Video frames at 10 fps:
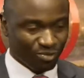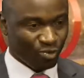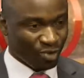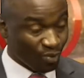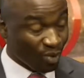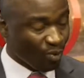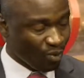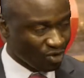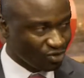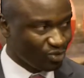When we
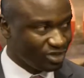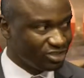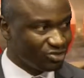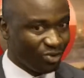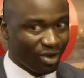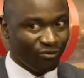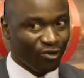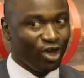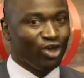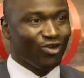won 2012,
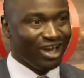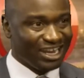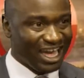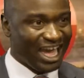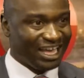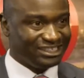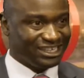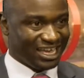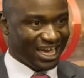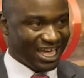you had
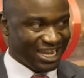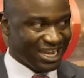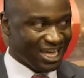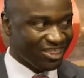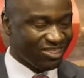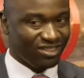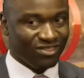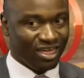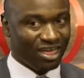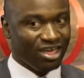Isaac and
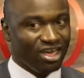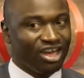Nathan there,